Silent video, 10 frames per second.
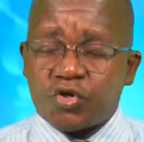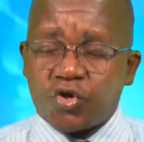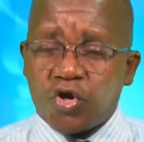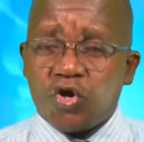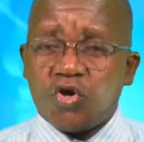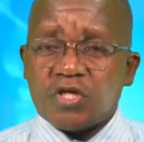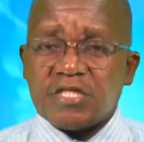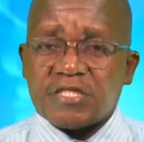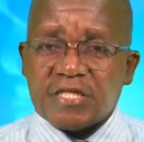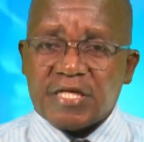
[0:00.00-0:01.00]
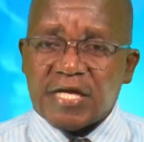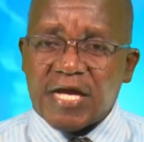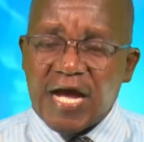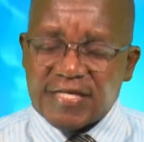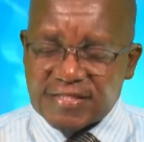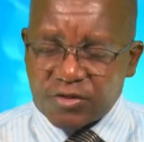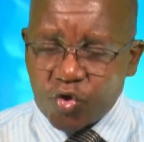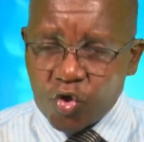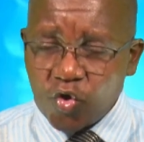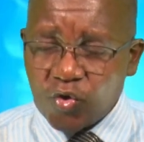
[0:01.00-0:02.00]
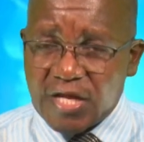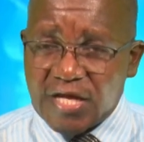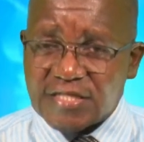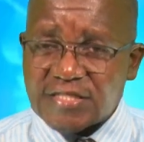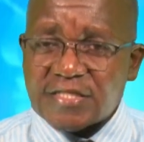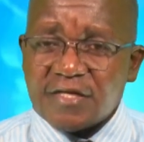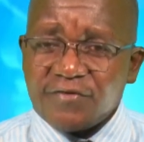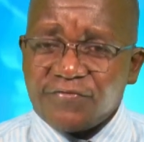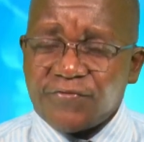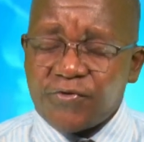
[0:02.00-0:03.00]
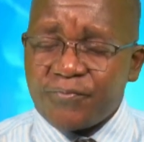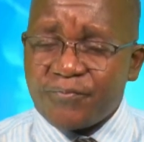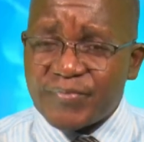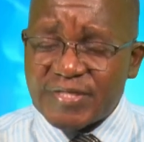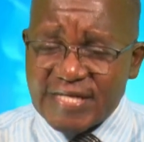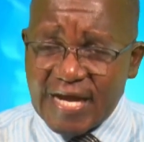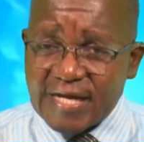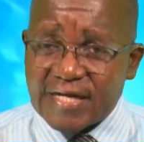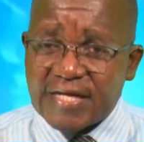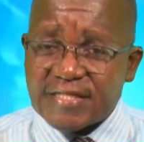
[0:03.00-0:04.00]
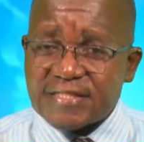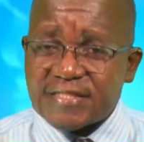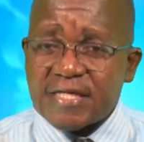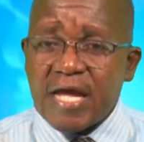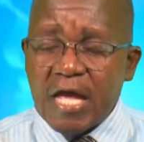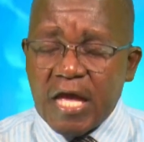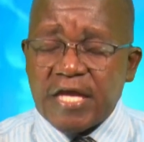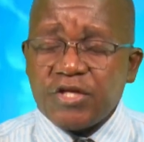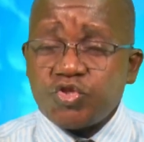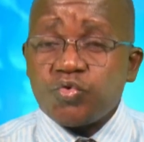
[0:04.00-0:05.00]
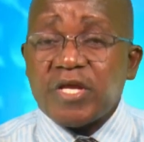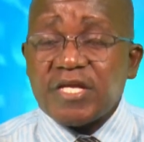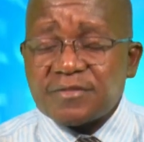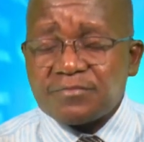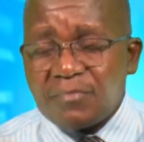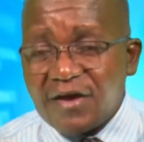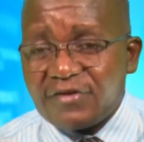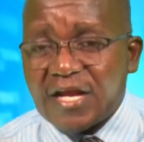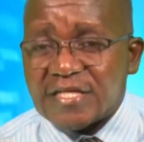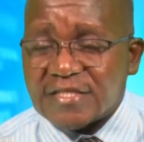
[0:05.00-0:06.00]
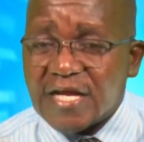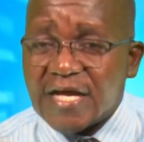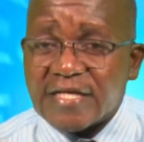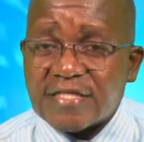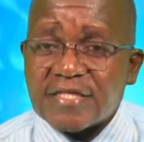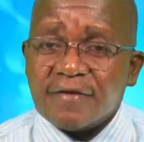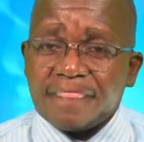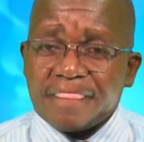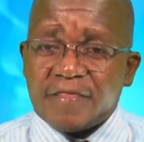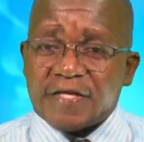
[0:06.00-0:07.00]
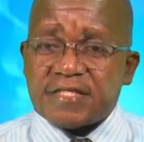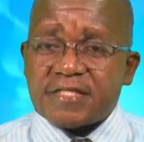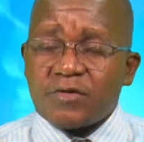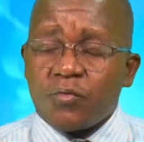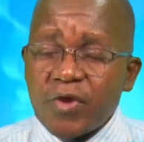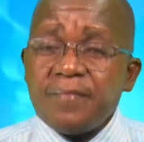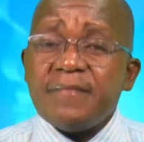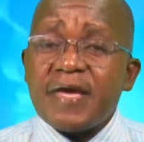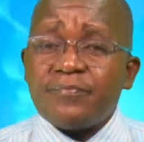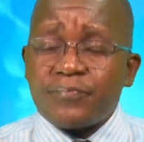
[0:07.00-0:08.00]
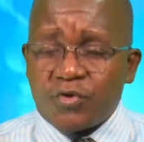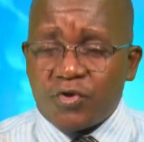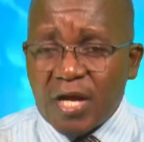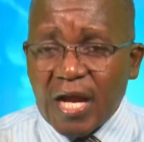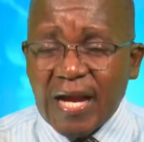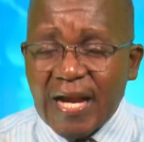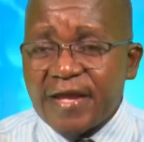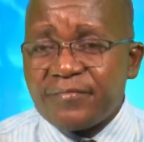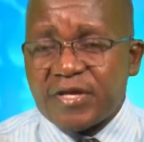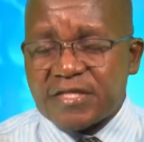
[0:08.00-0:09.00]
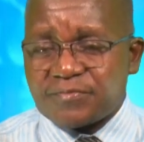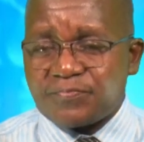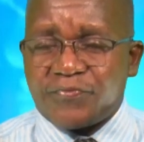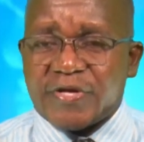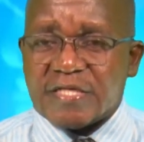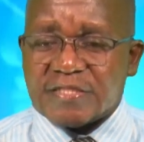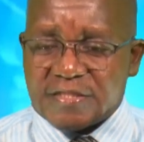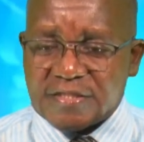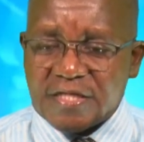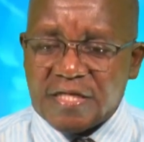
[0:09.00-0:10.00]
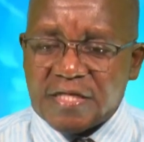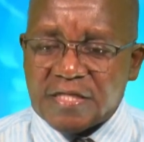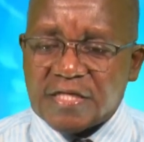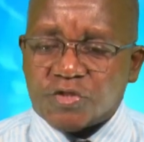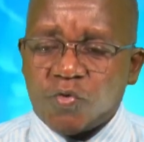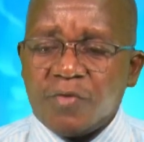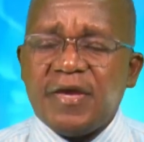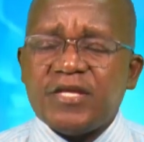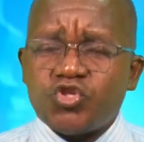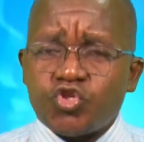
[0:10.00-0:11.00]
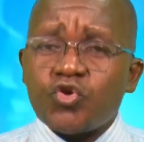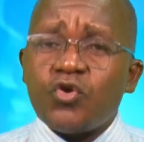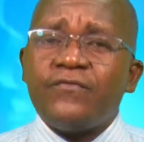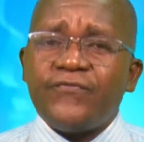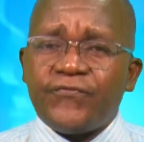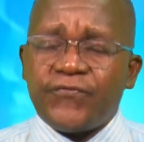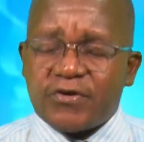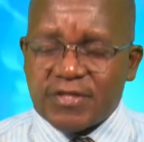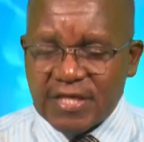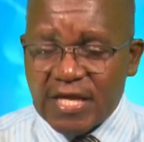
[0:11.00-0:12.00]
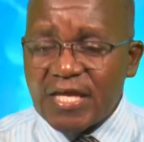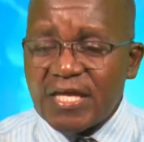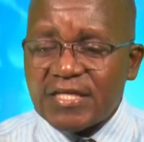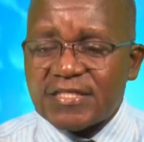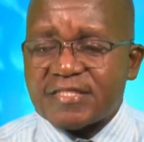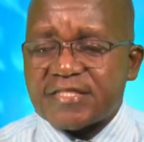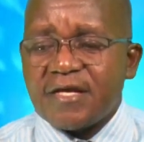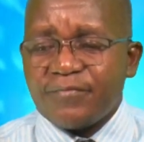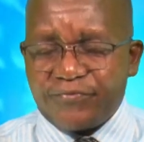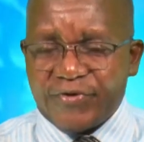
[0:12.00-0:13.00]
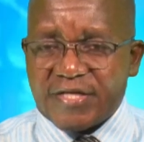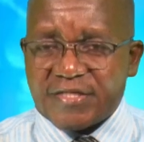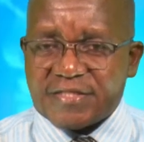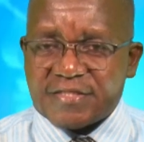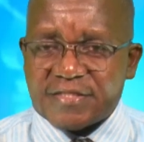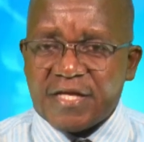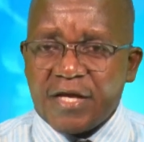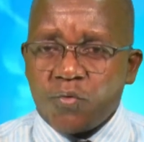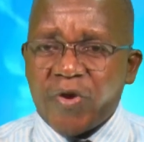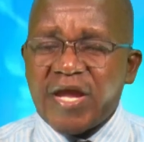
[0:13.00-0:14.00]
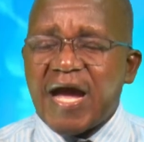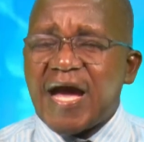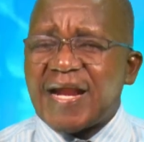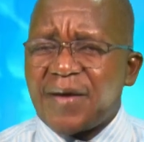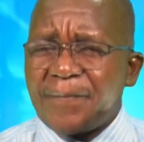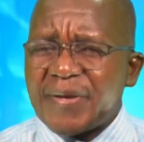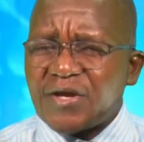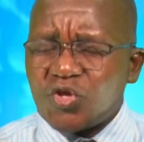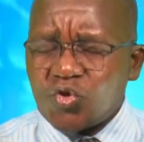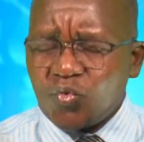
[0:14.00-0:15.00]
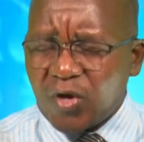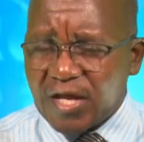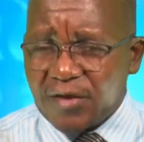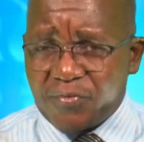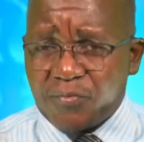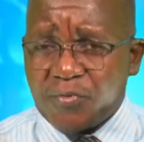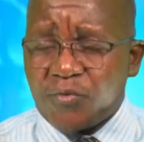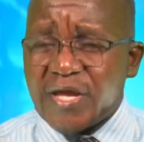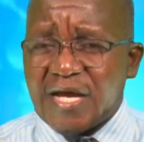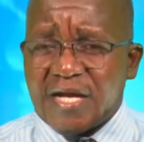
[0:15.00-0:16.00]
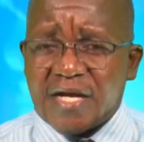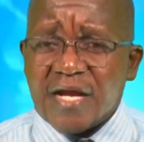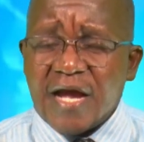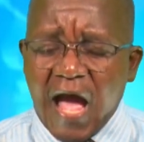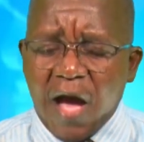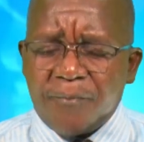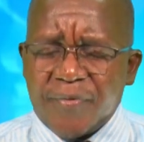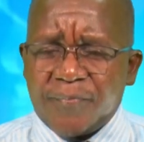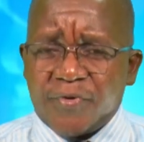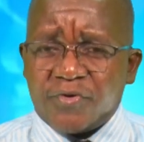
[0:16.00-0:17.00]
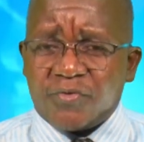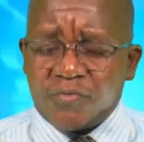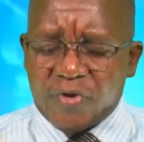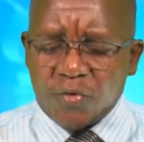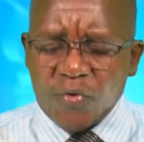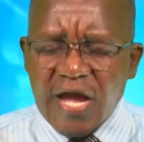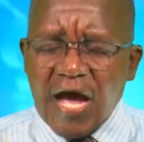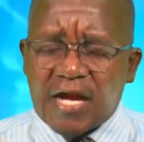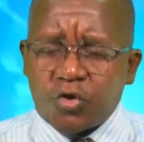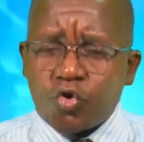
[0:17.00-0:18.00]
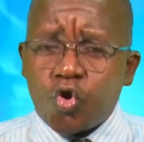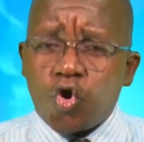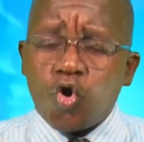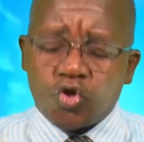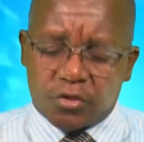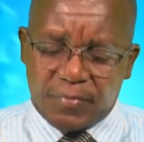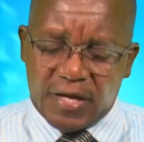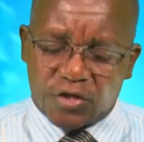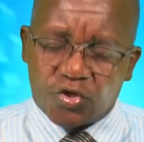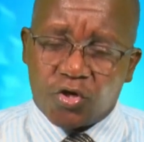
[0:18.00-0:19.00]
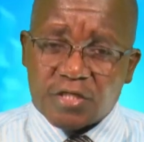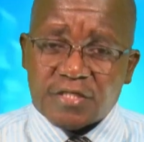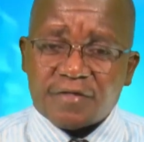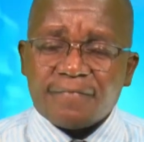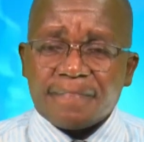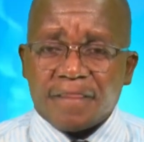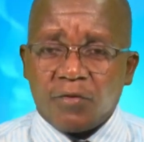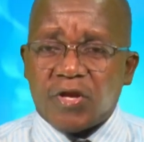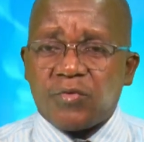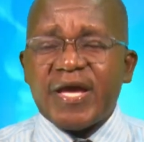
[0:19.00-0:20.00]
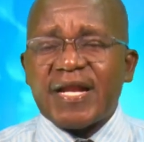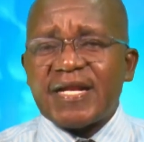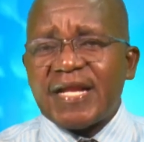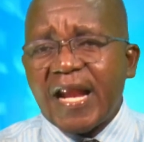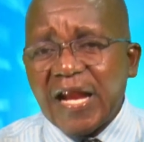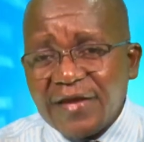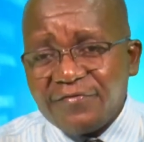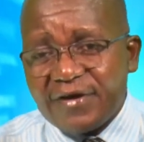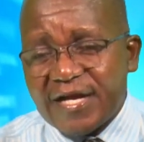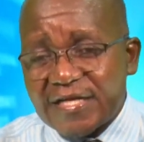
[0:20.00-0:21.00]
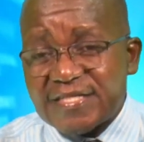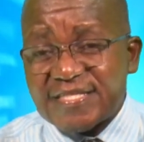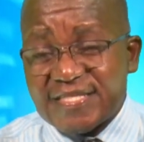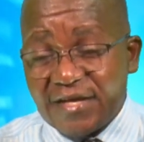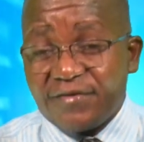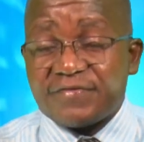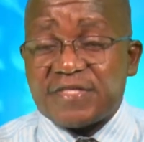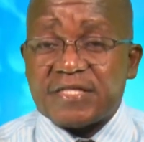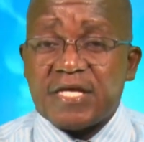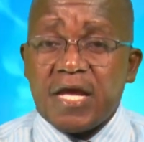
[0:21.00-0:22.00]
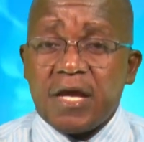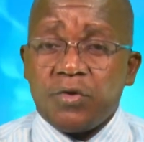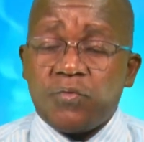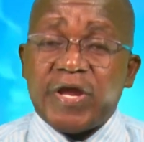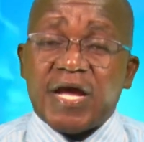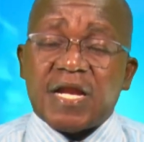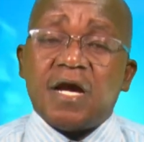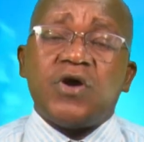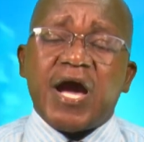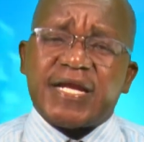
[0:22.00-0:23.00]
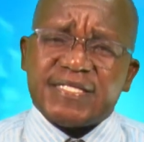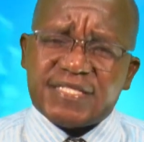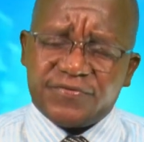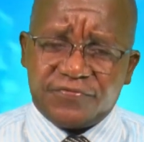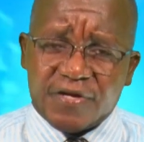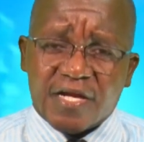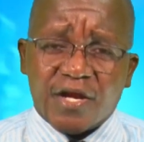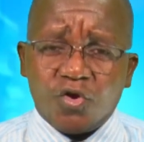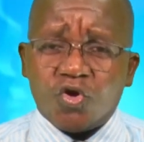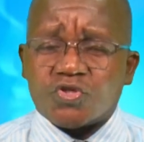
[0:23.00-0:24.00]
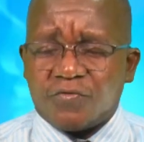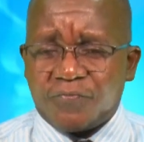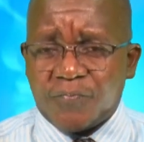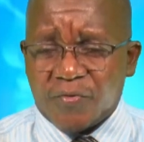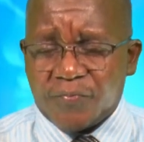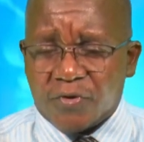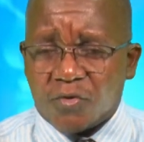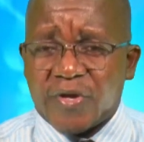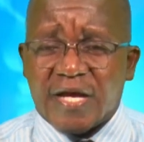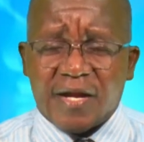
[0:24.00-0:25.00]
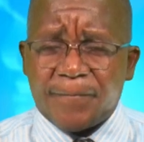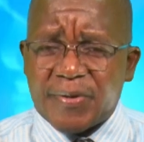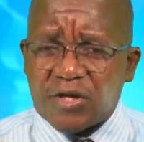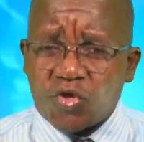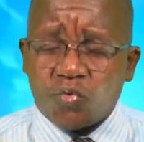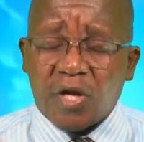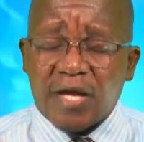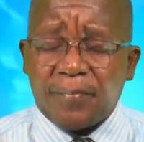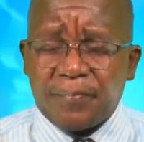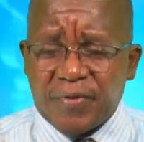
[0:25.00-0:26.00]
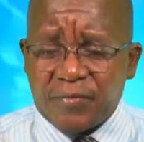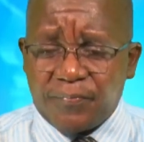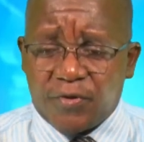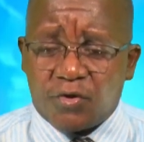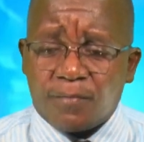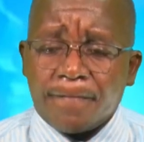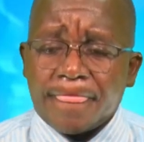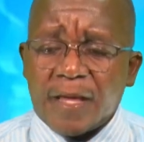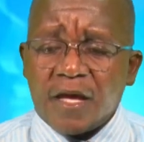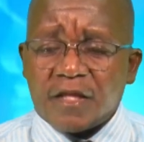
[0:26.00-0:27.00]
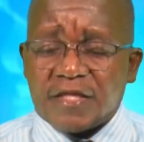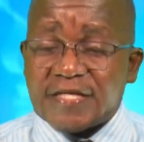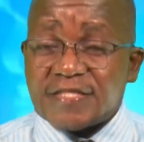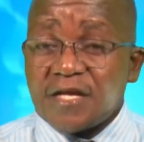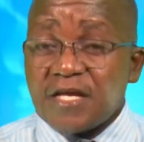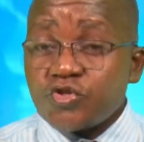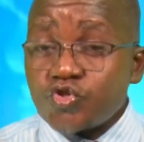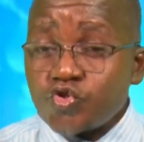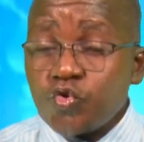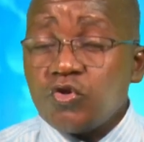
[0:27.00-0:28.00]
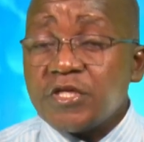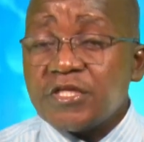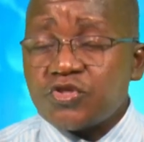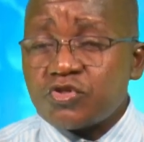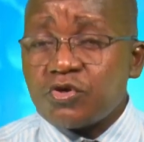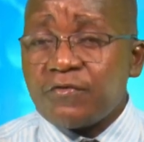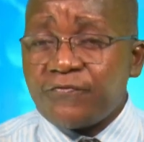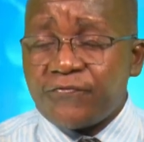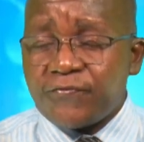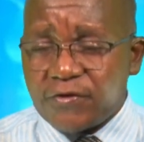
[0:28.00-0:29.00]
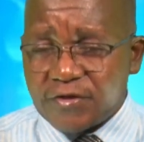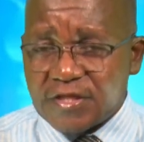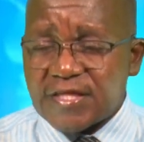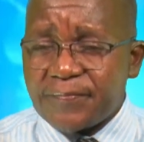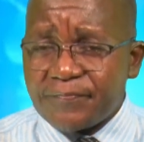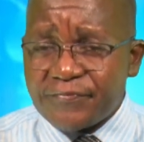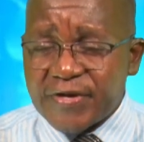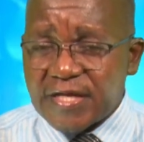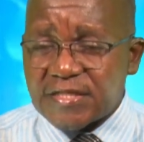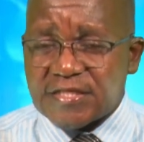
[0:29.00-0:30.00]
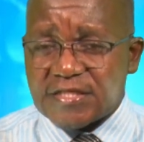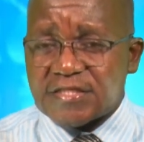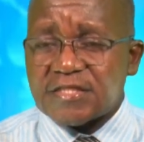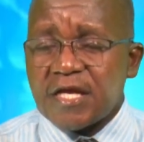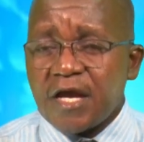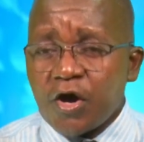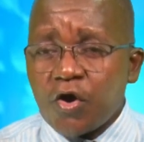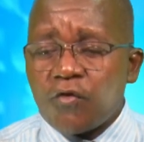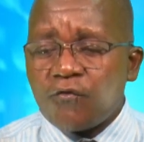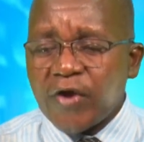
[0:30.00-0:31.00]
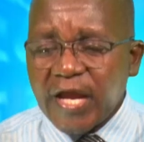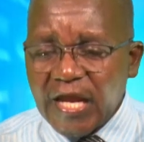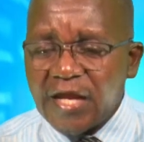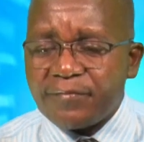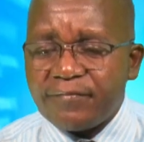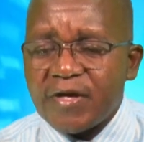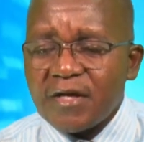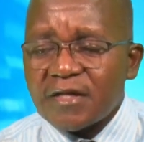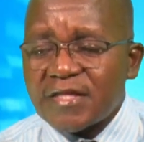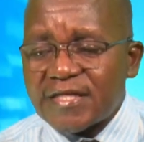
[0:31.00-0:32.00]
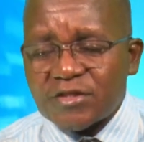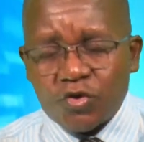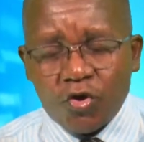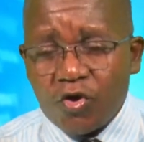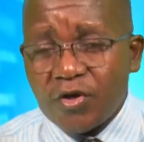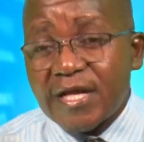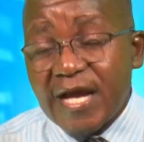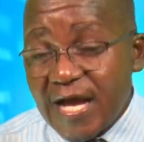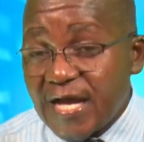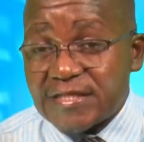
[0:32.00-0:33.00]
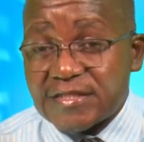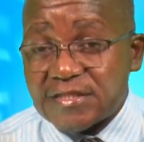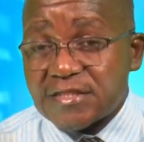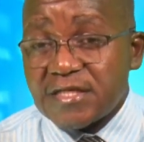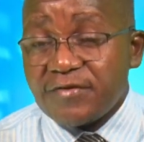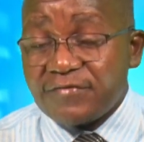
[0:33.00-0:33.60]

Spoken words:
God has called us from darkness into his marvelous light, that we may proclaim his praises, that we may show forth his praises. We are a peculiar people. We are a people, when we are called by God, when we are delivered and saved, we are now a different lot of people. We are a peculiar people that should show forth the praises of him that called us.